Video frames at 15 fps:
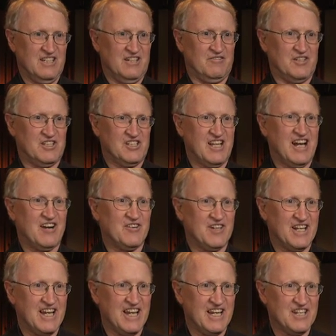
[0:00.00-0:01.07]
of its
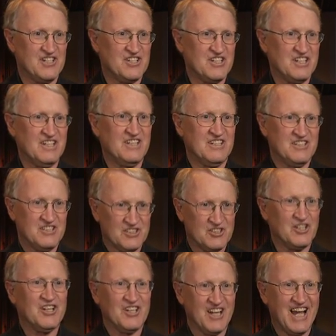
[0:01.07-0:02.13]
current age. It's
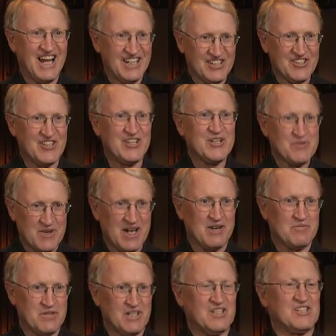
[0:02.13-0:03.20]
a little hard to think
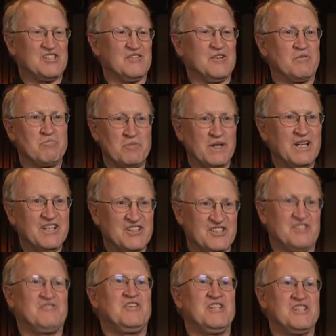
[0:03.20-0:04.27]
about because of the
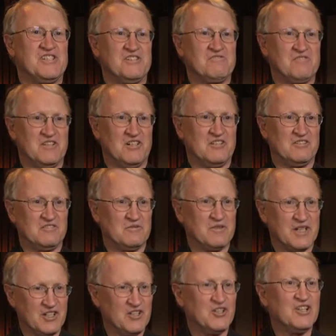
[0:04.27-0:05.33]
billions of years involved,
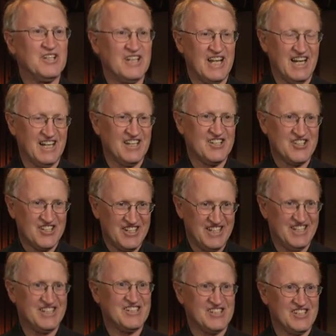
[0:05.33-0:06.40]
but a good
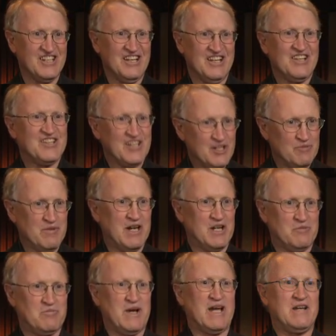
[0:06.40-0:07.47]
analogy is think about
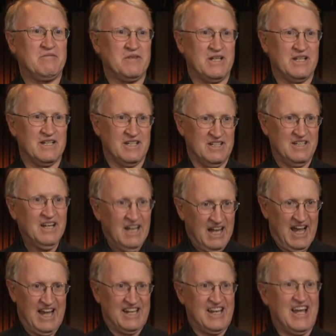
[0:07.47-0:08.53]
a baby
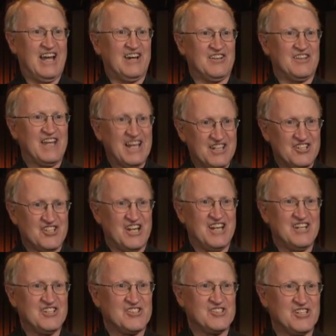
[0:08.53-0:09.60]
and how that
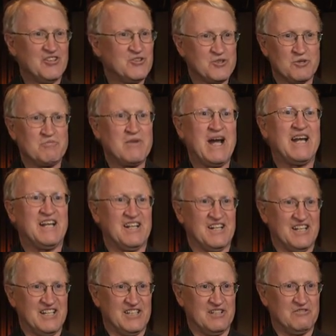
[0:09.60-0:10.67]
changes so
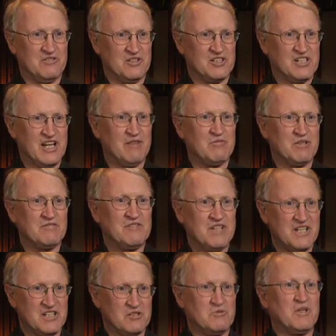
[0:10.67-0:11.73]
dramatically in the first couple of
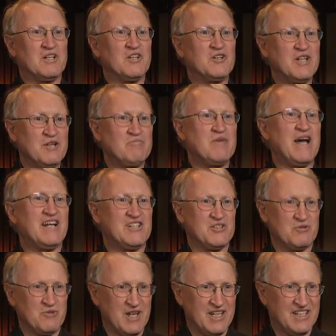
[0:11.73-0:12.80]
years. We're looking back
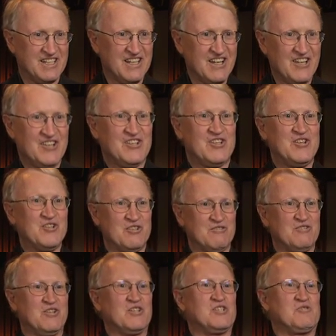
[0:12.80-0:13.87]
to when the
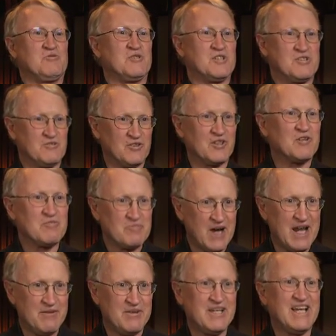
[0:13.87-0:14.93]
universe was full of
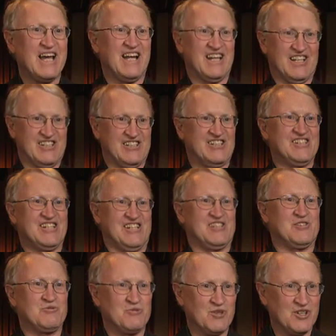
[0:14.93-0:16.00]
baby galaxies,
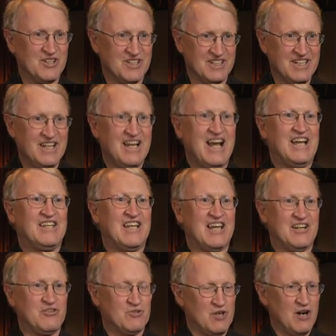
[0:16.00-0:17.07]
as it were, and
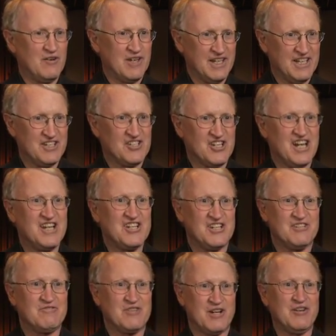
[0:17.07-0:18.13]
they're growing and
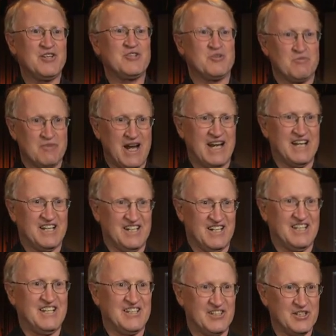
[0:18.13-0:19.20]
changing very
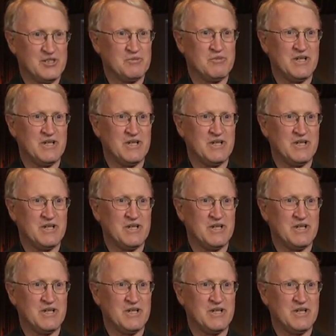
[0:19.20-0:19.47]
dramatically in this